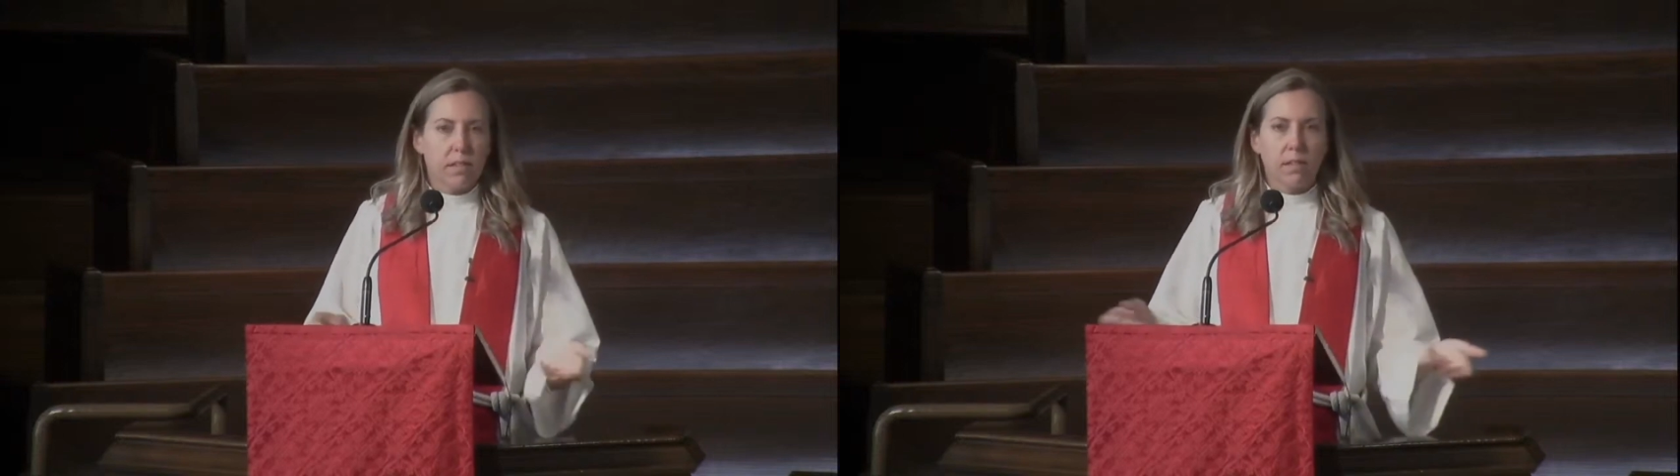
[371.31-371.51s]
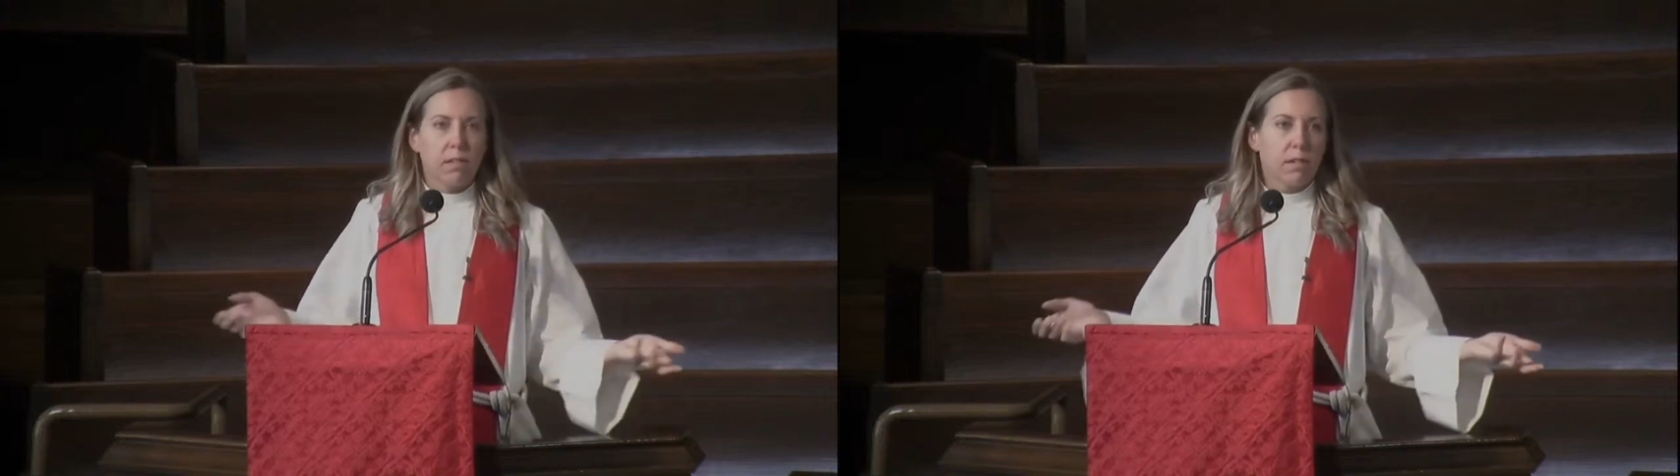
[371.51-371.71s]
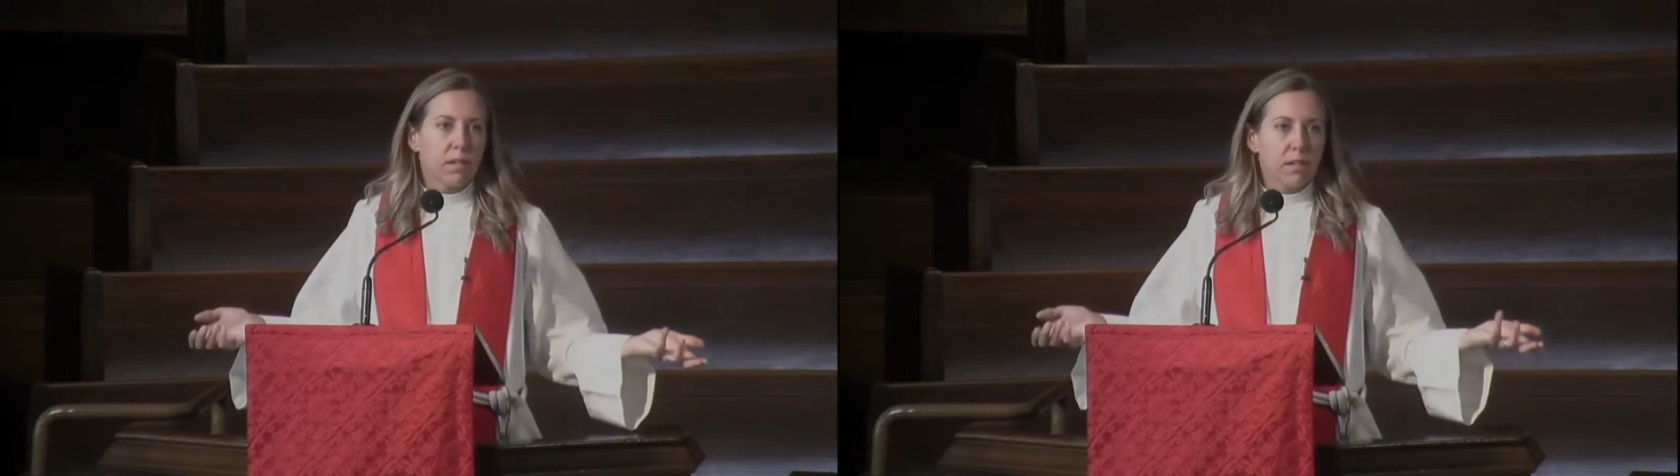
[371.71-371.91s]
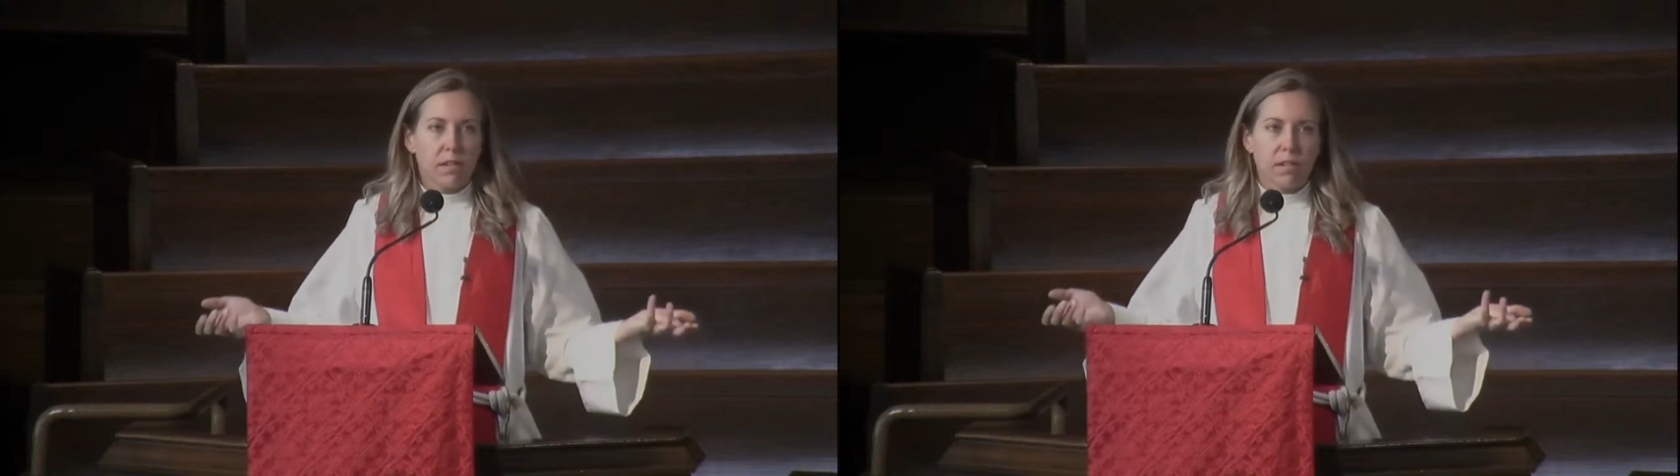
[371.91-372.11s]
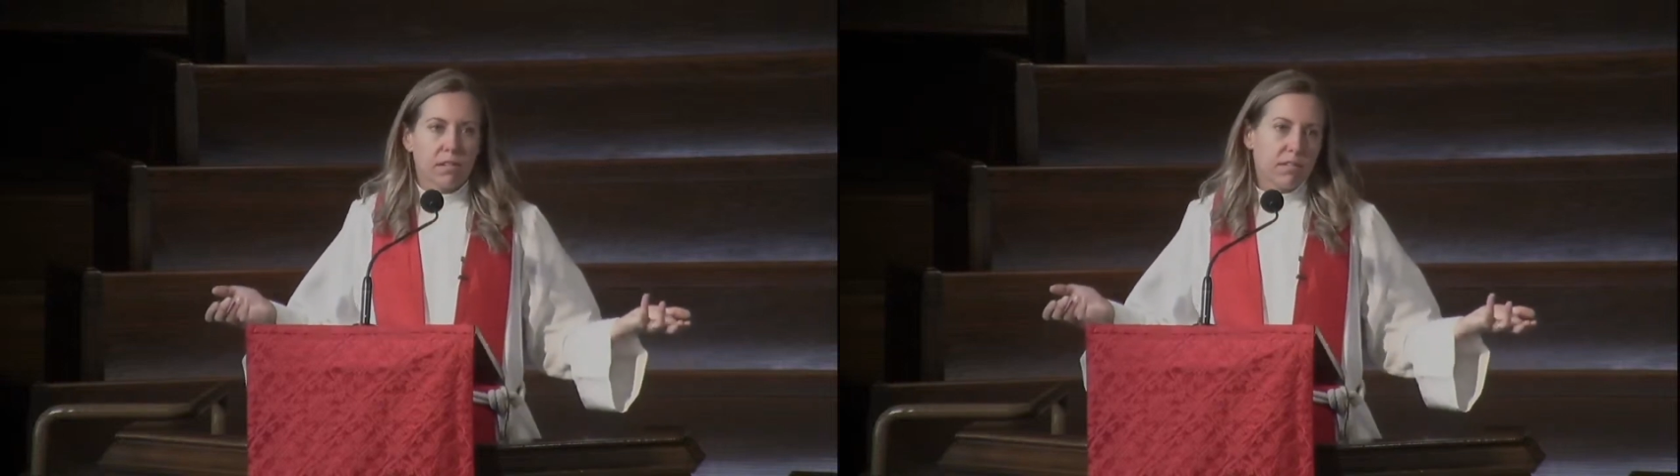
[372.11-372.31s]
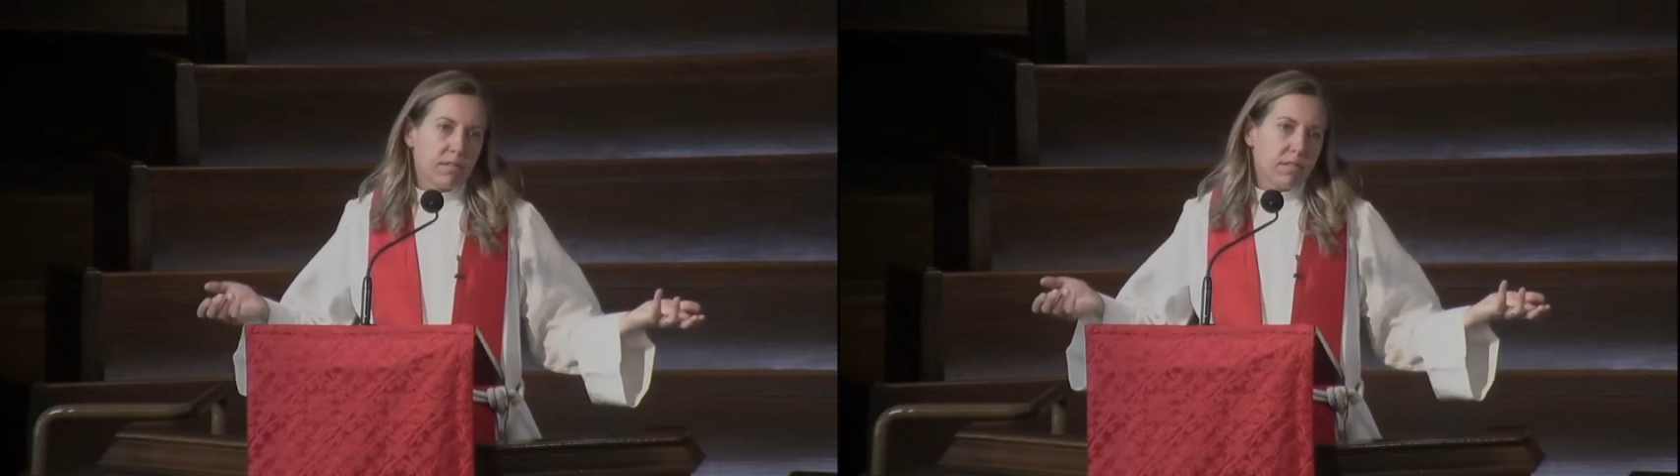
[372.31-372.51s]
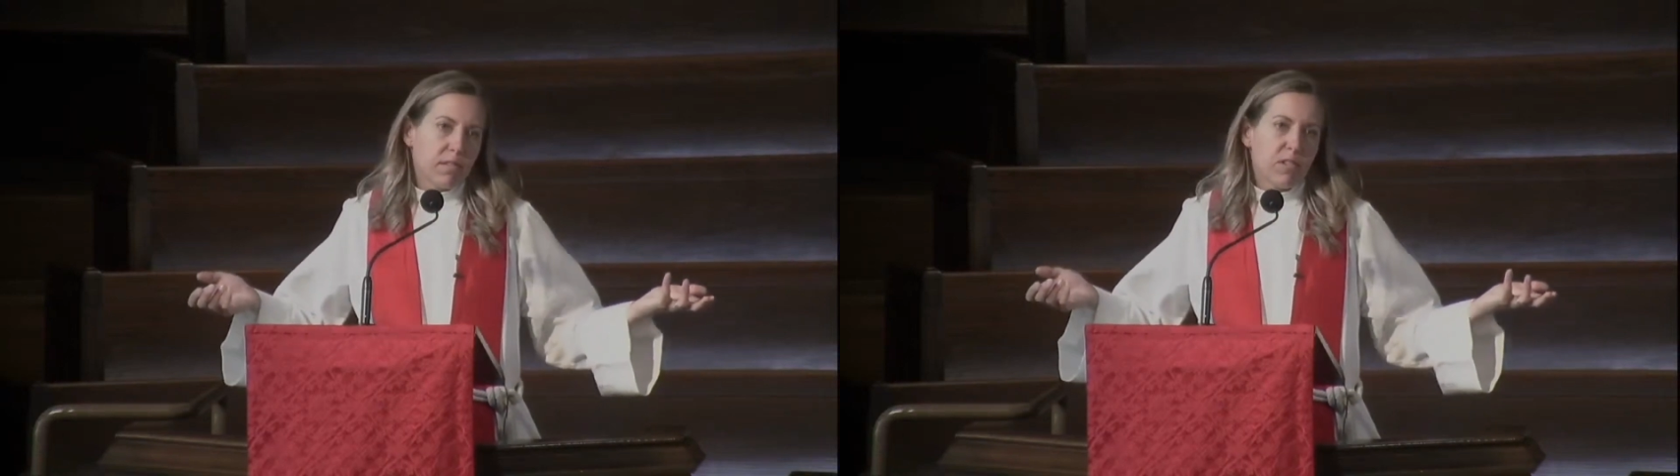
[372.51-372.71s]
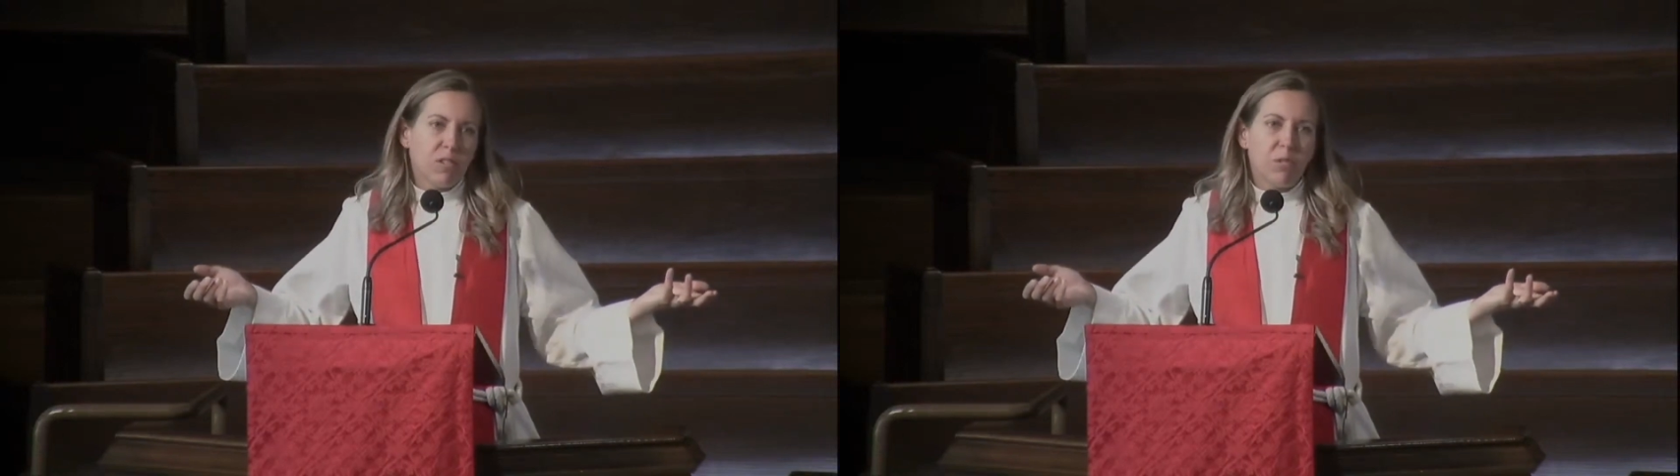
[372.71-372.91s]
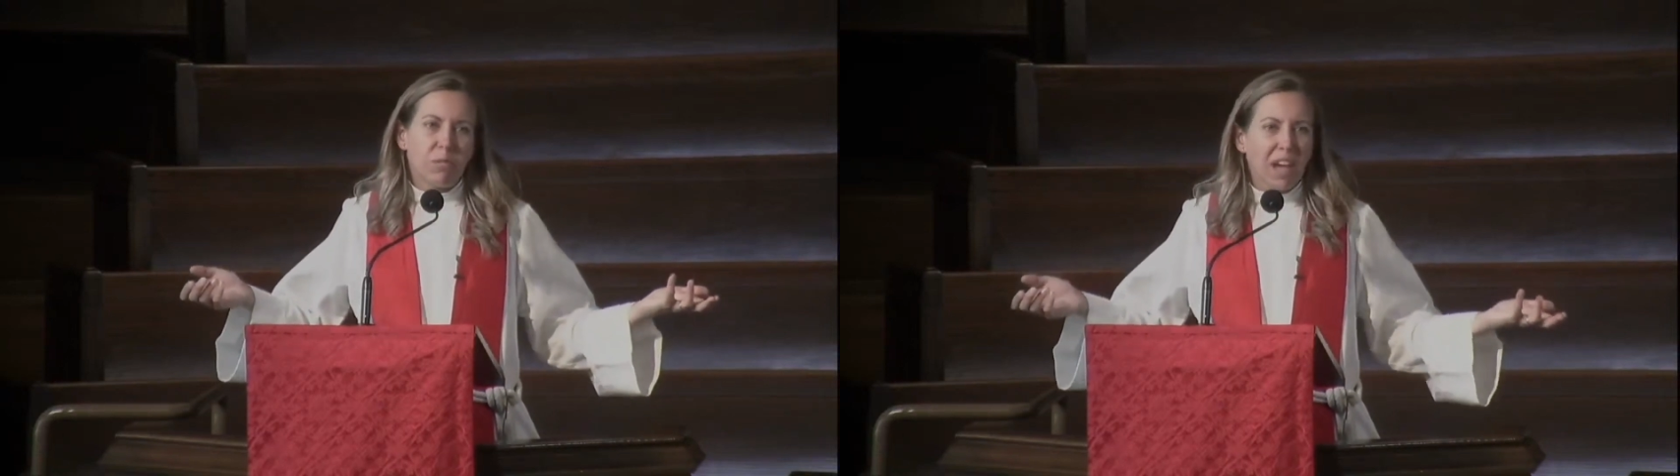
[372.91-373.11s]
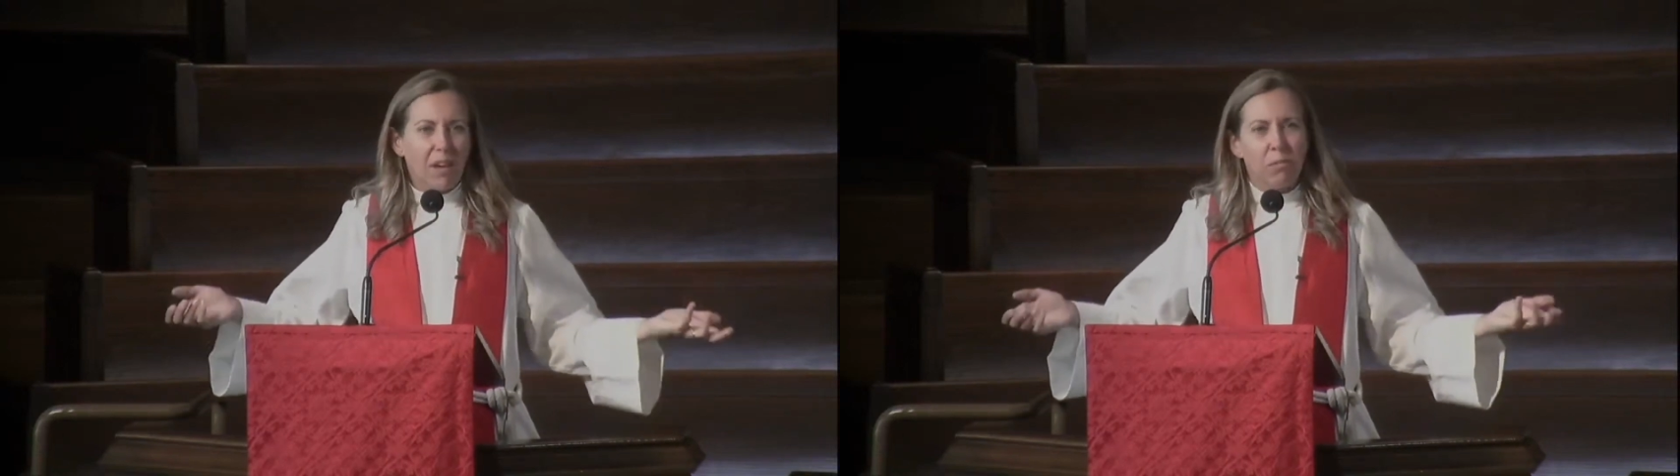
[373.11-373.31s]
Lord, to whom
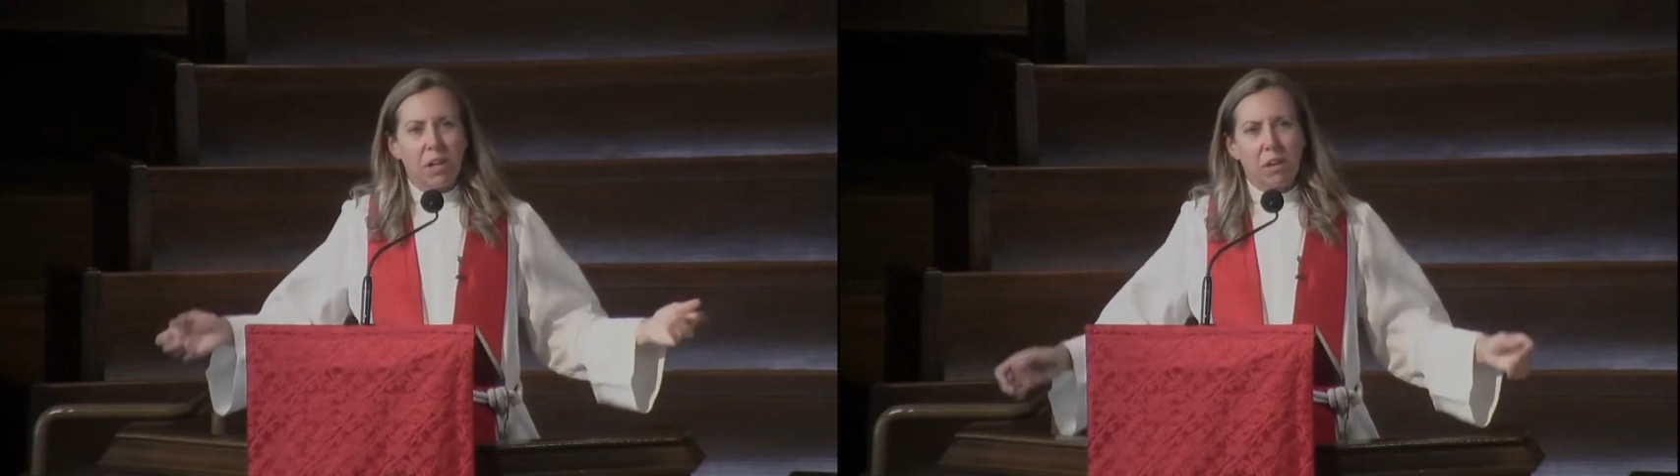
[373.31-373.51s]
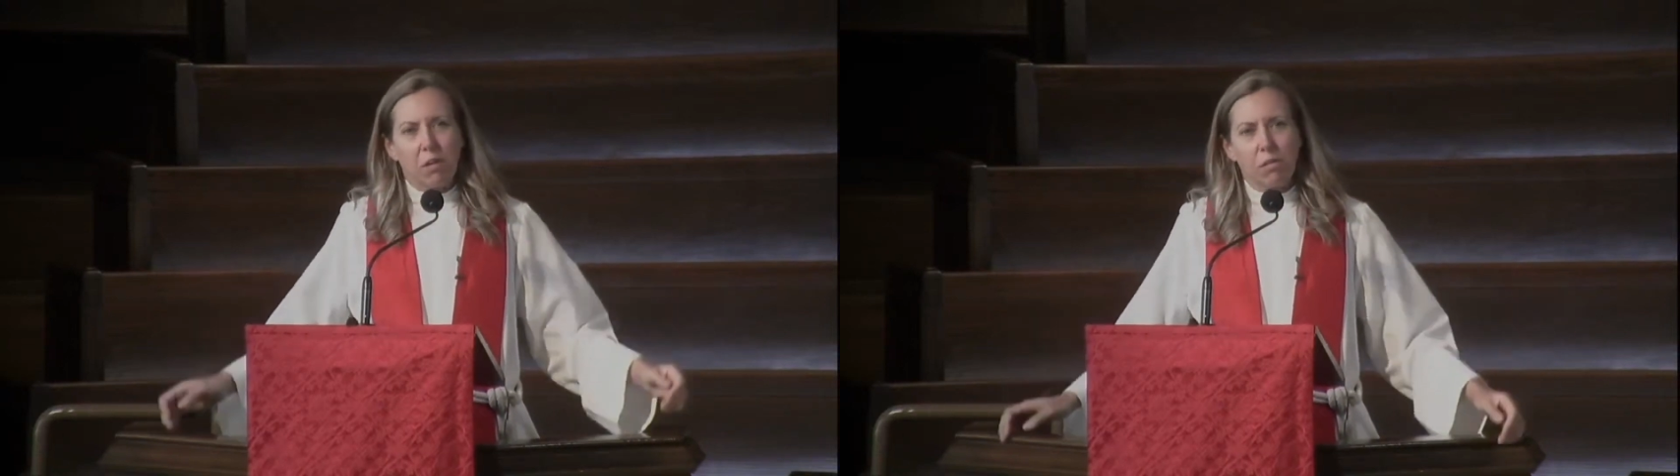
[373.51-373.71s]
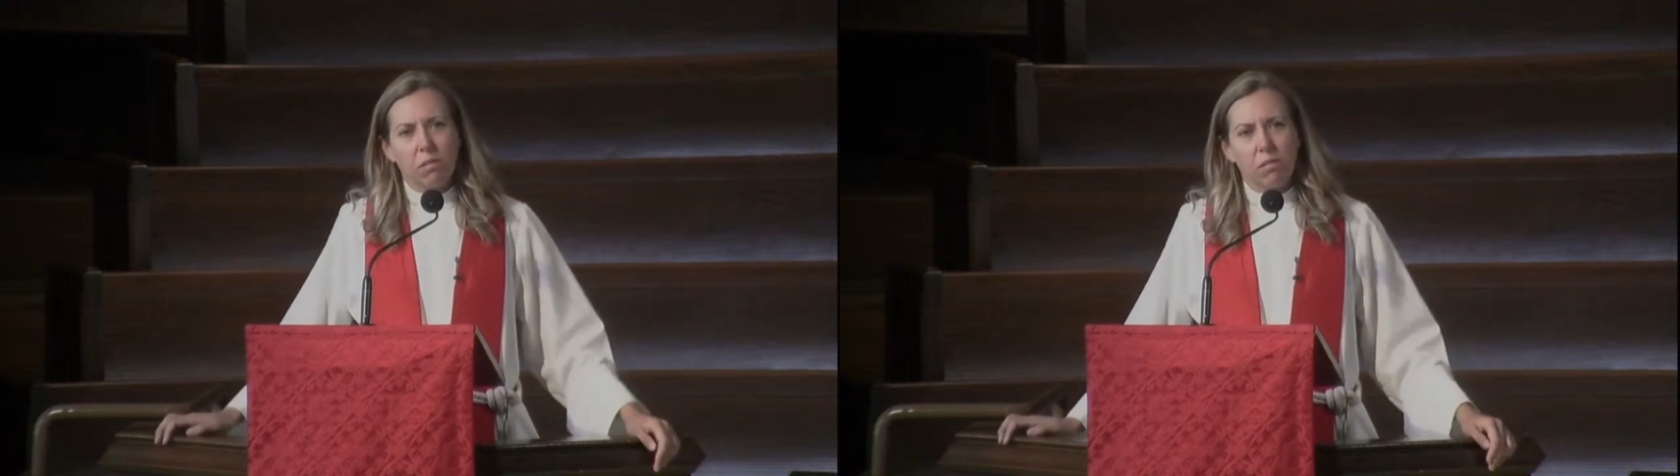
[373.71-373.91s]
can we go?